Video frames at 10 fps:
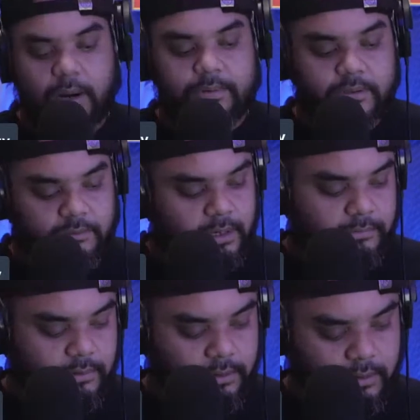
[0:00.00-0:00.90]
rappers or
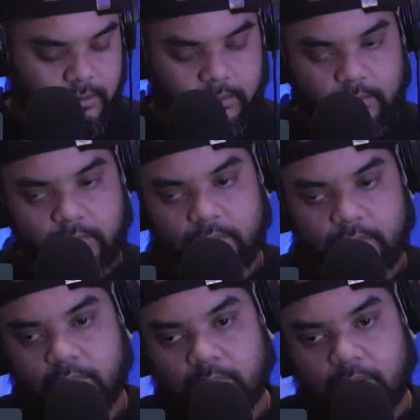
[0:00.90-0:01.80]
whatever,
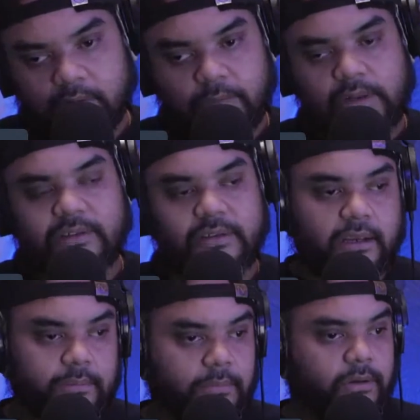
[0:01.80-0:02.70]
as well as
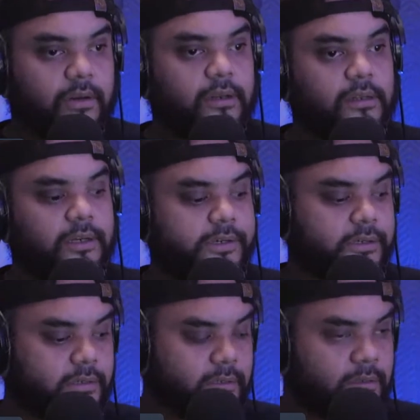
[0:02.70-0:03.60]
like community
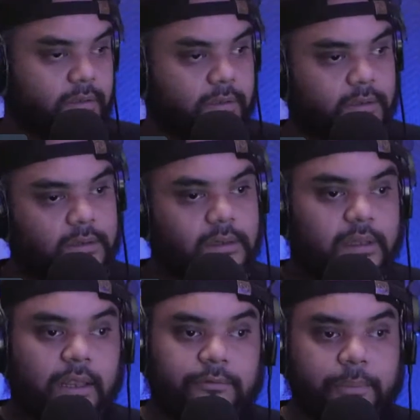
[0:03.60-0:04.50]
leaders,
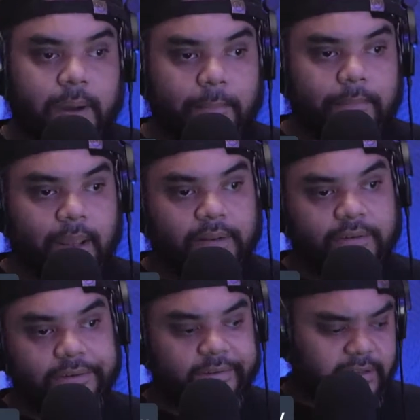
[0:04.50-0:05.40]
like rabam
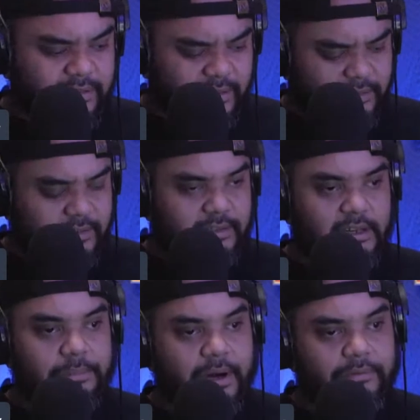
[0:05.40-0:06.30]
dancing. It's just a
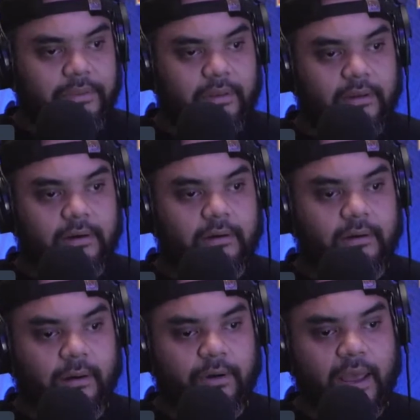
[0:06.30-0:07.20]
little bit of everything.
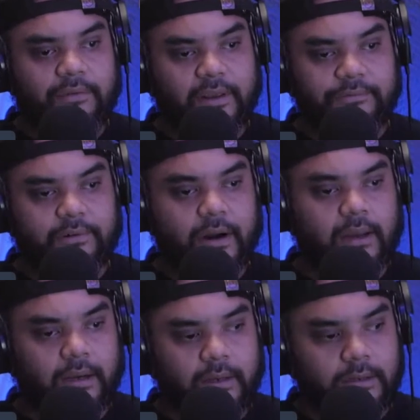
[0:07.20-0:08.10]
I want to have like a
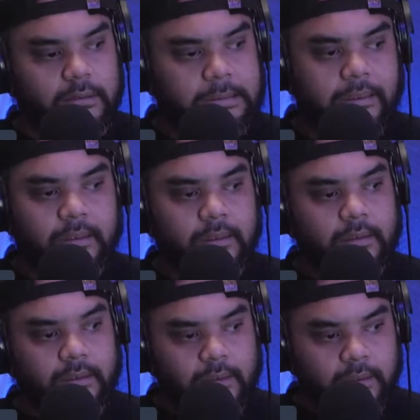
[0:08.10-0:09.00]
variety,
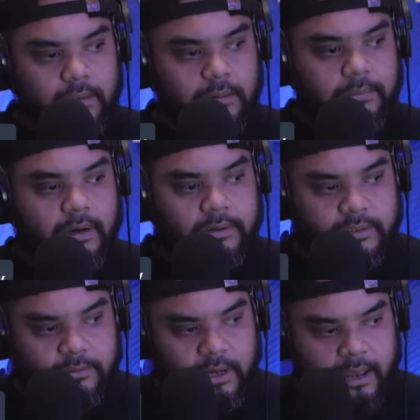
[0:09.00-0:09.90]
but I
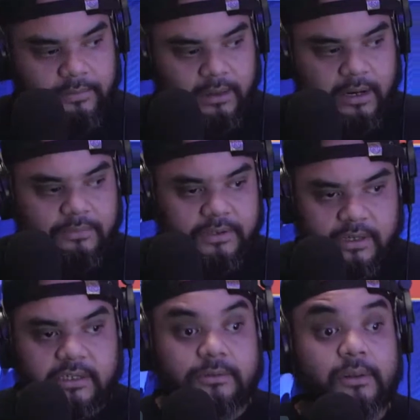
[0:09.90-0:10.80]
also want to have like
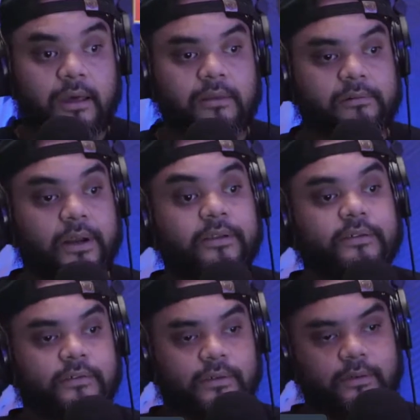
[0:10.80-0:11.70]
conversation with other
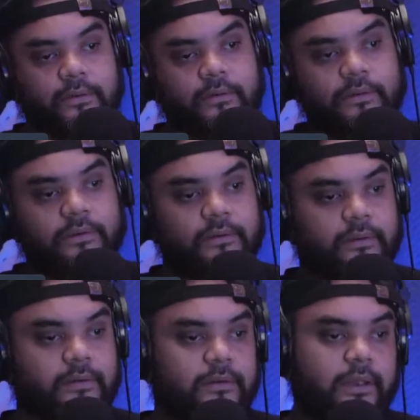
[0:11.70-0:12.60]
races too,
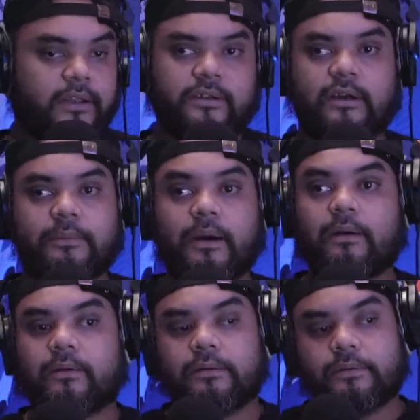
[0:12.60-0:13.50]
and talk
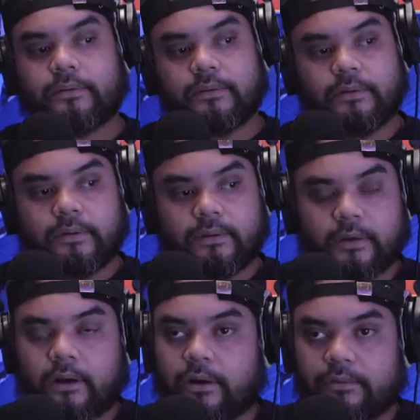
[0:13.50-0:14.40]
about
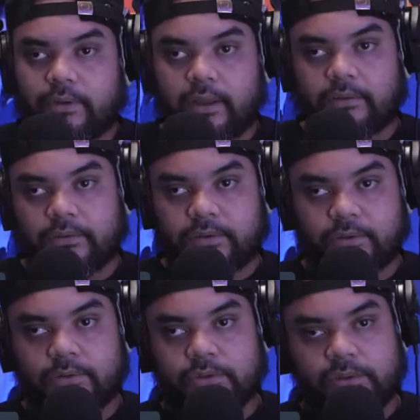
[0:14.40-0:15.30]
current events or
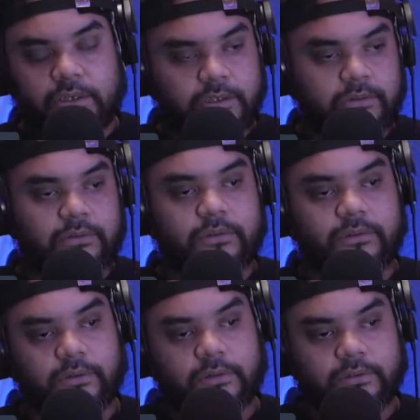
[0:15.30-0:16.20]
social issues,
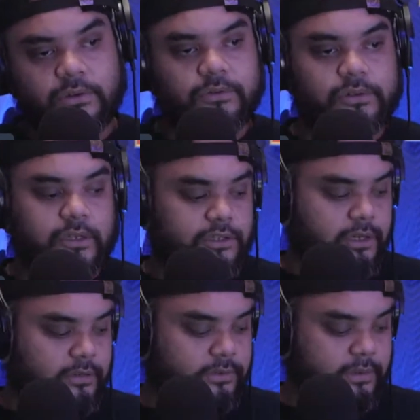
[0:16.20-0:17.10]
social
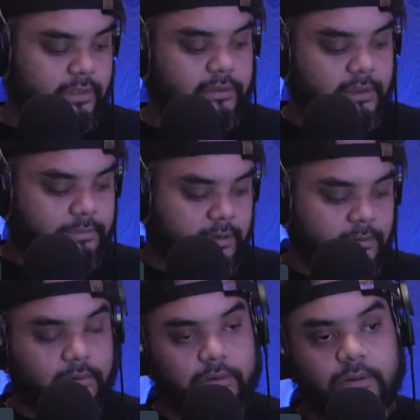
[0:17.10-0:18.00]
injustice. I think that'd be
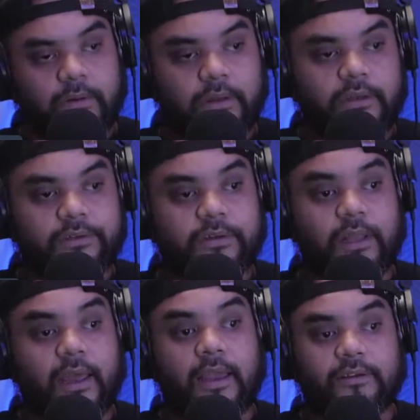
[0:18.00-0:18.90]
cool to
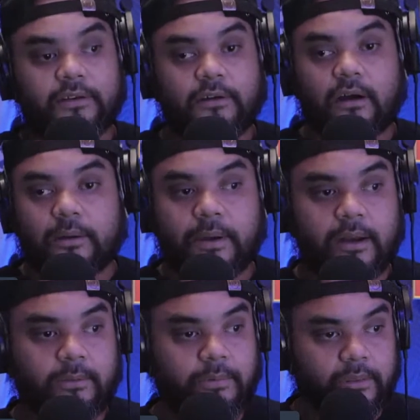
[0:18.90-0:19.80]
like actually talk
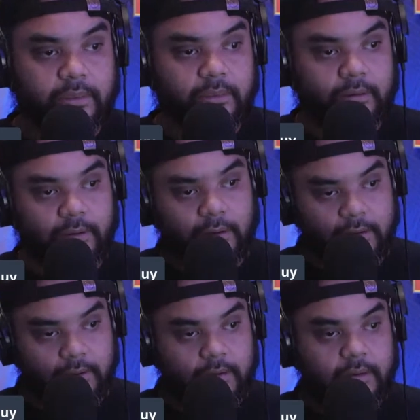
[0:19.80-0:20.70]
about it with
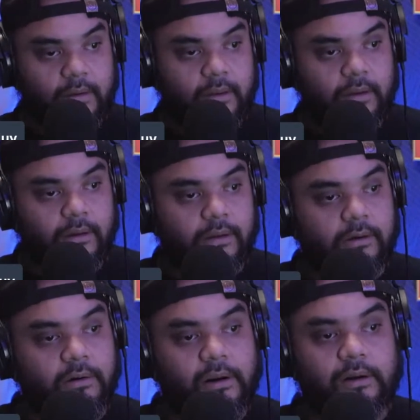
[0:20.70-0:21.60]

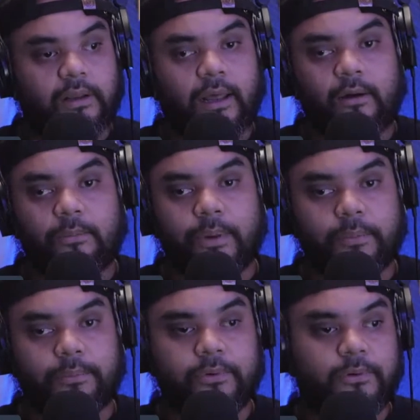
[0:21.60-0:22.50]
our Lao
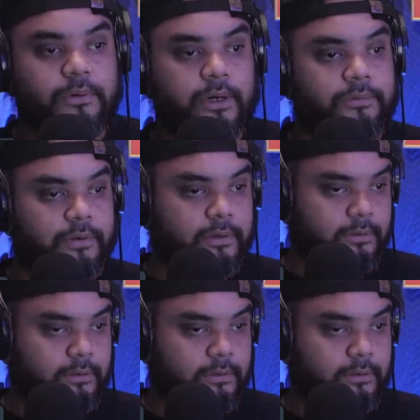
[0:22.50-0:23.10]
people, whatever,